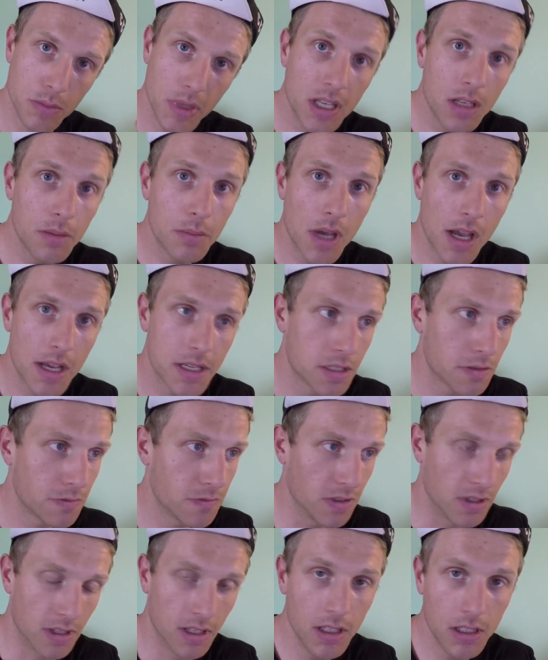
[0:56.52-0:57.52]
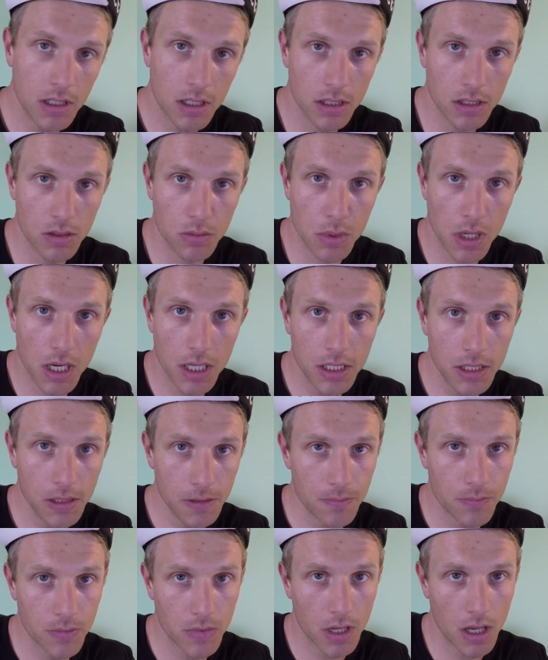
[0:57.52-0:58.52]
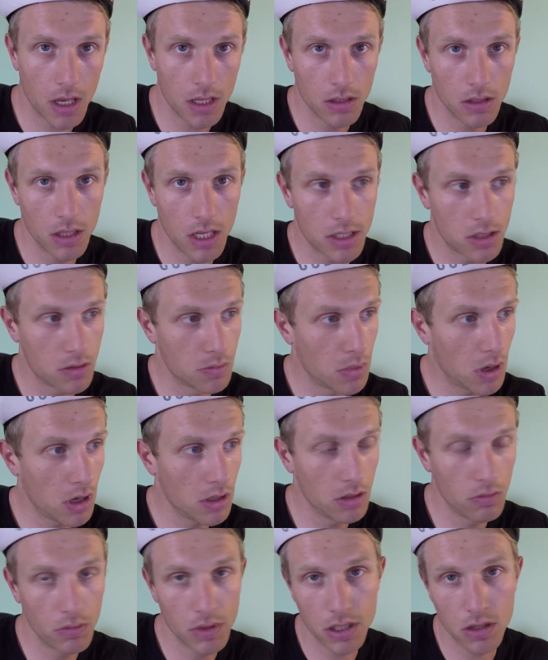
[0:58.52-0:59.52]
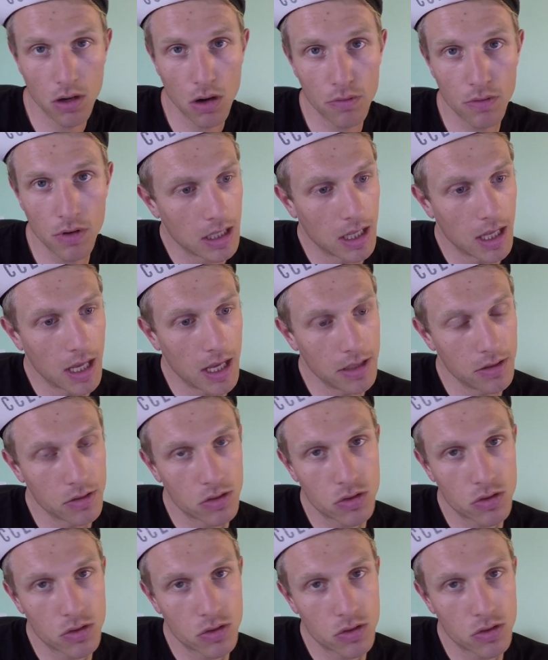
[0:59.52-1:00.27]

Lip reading: minimize the fatigue in your body and you let your body recover, and you